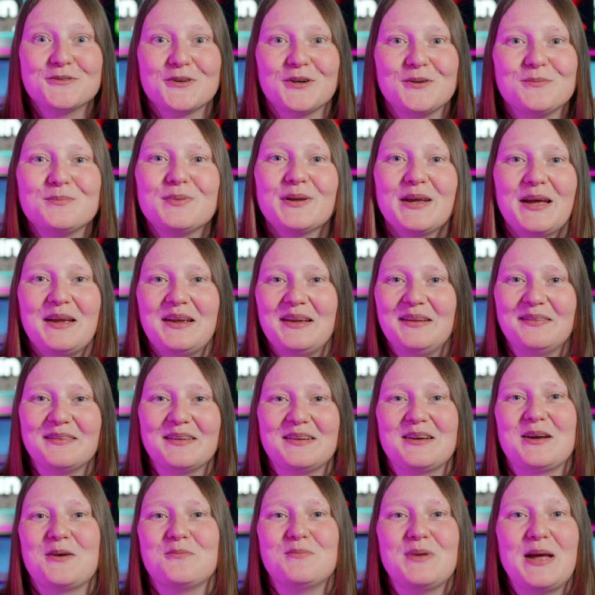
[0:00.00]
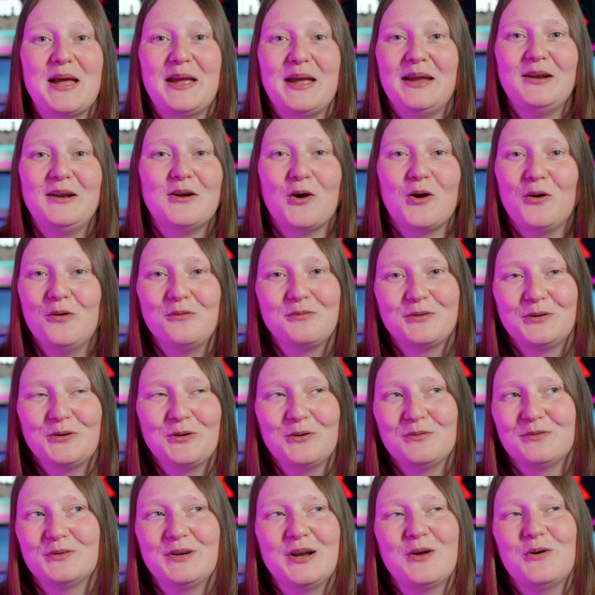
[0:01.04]
run playing the campaign over and
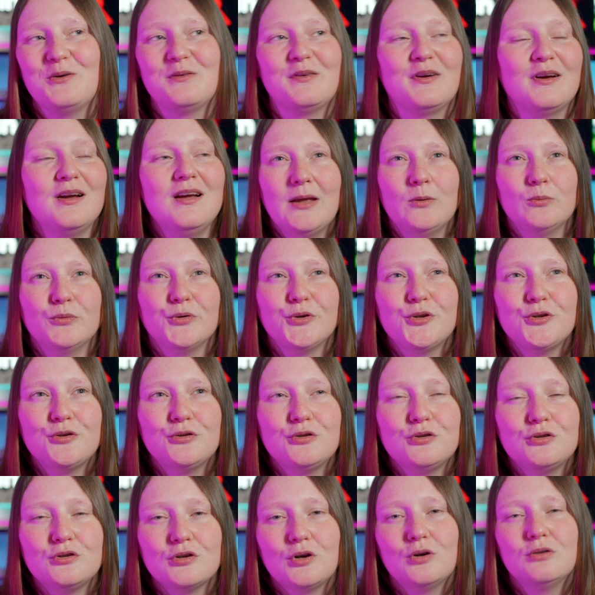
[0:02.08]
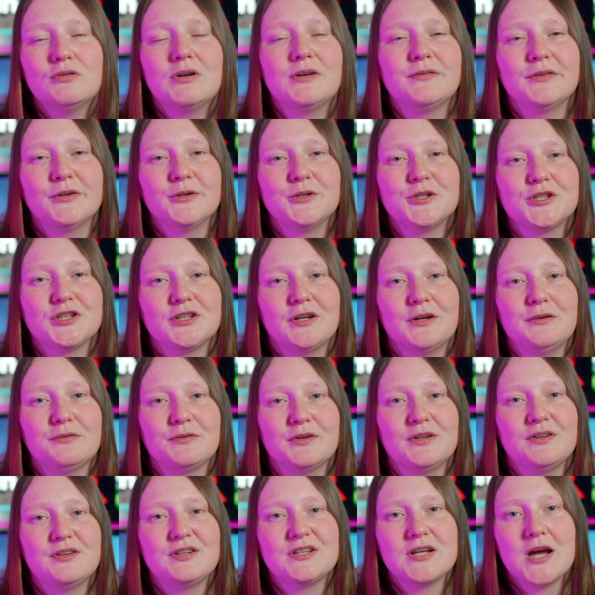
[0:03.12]
over and over. It was so revolutionary for
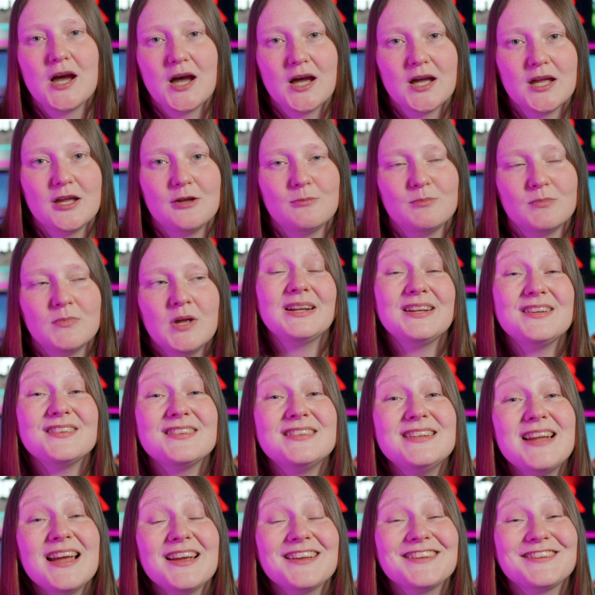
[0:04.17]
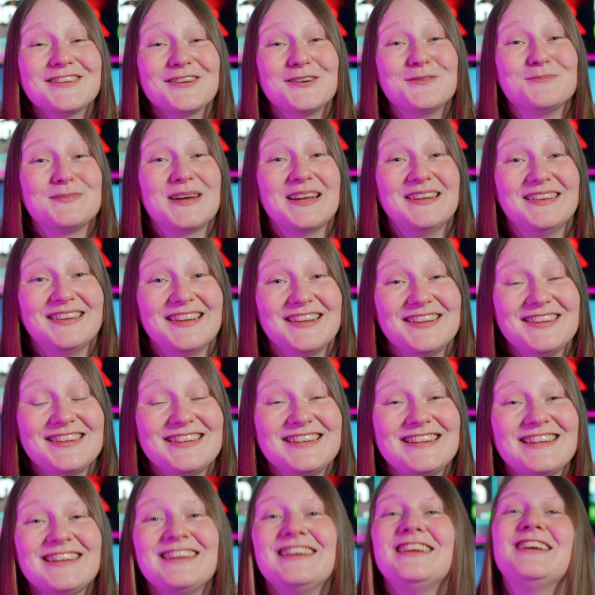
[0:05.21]
its time, and it's next on my
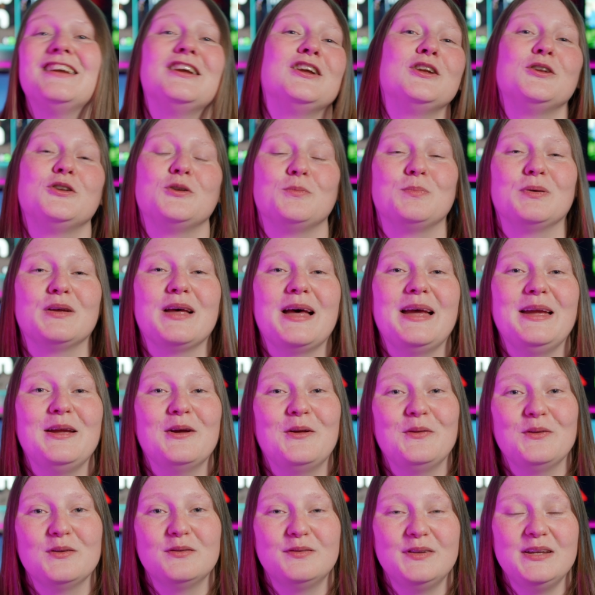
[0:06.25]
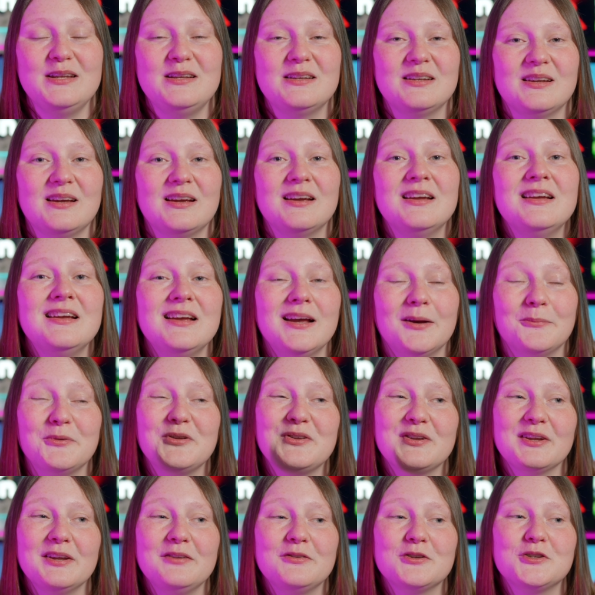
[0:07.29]
list to play on the Vita. I'm
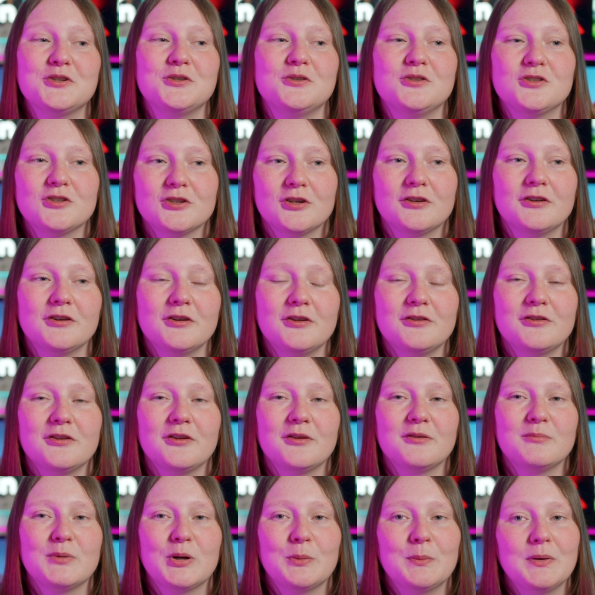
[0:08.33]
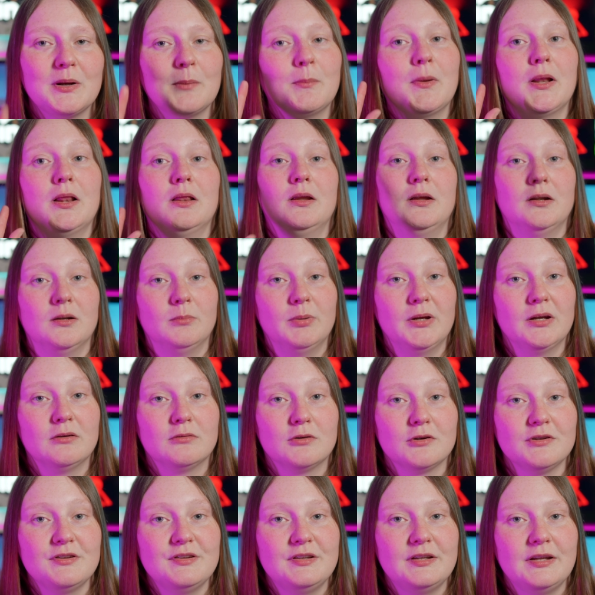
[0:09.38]
still in the tutorials at the moment, I'm a little bit
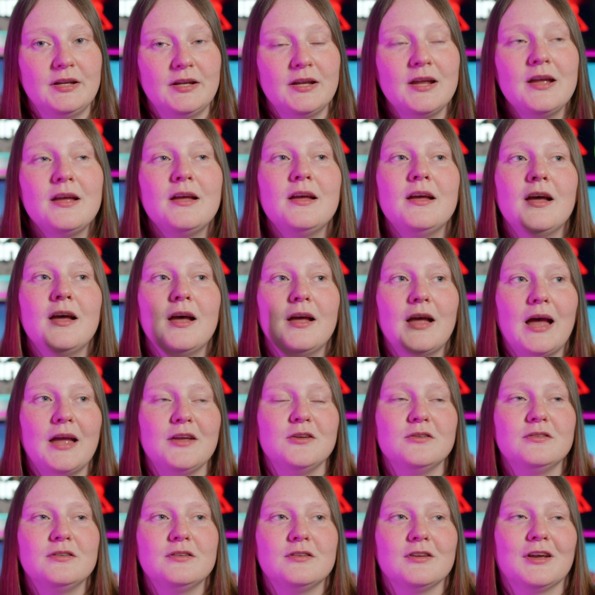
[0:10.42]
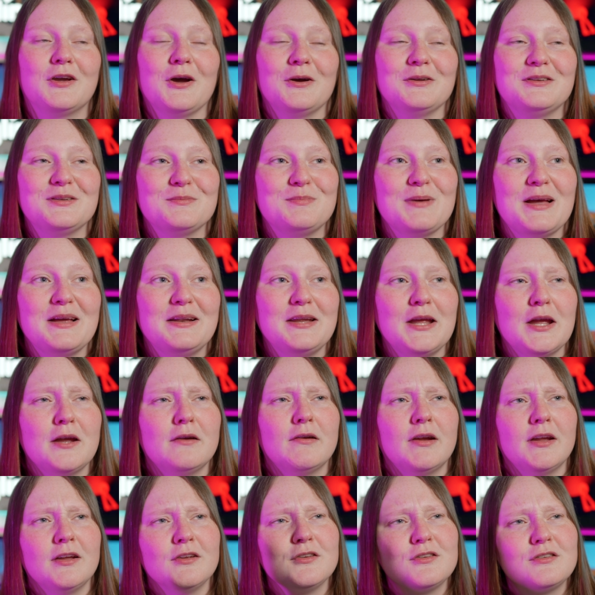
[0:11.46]
rusty. I used to go to bed
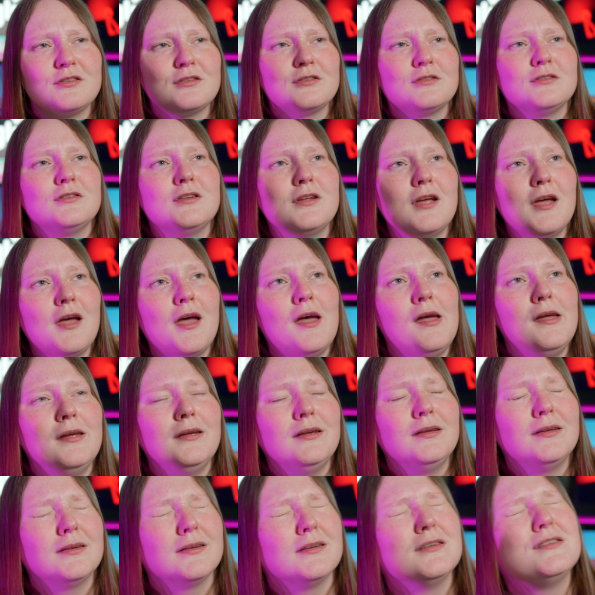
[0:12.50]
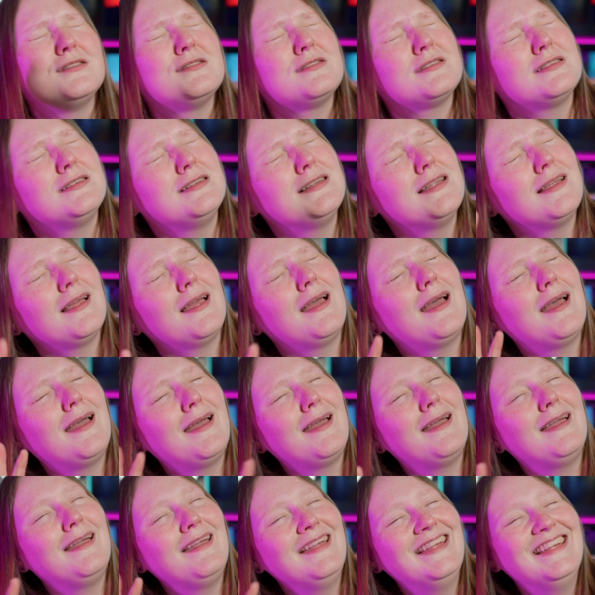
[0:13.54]
hearing "Snake,
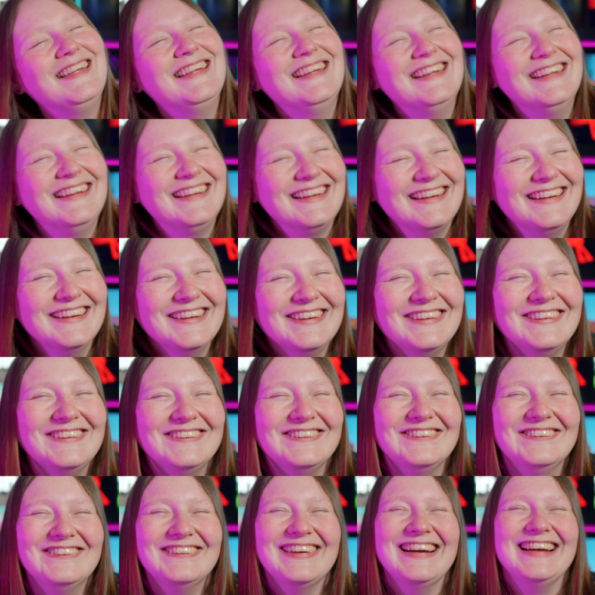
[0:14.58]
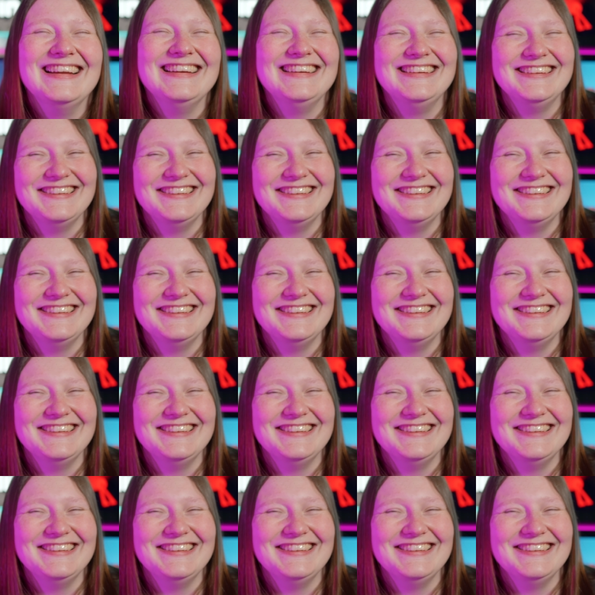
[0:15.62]
Snake" when